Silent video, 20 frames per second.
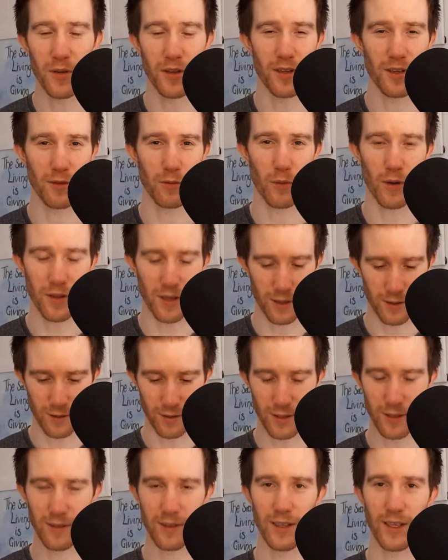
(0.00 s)
but this one
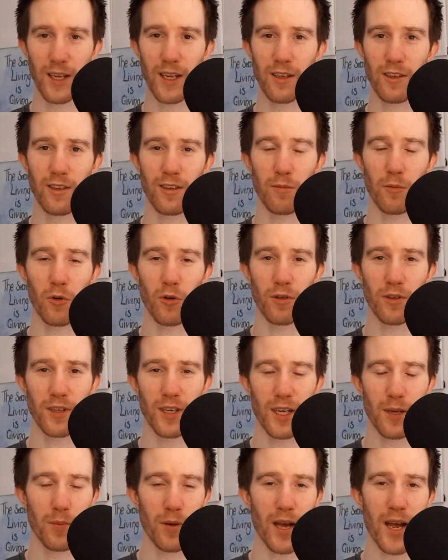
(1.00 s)
that's listening into more
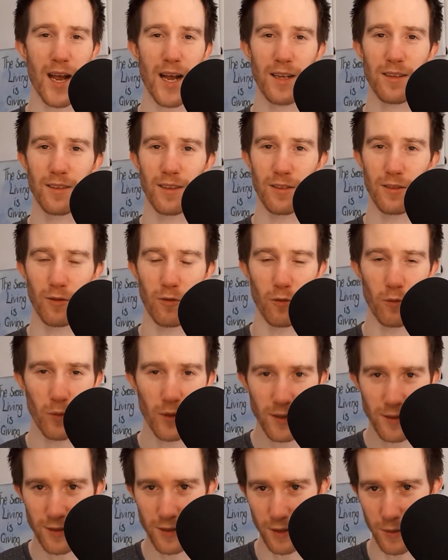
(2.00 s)
deeper access of
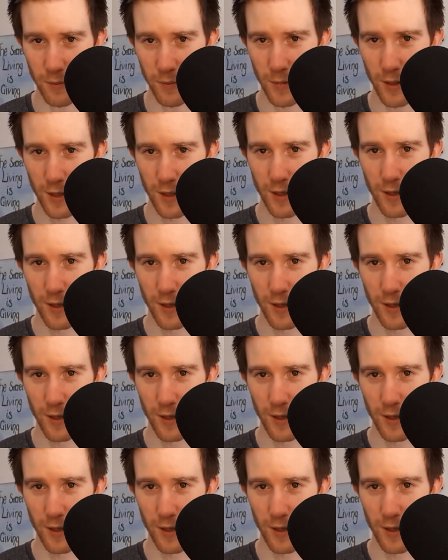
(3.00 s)
wisdom.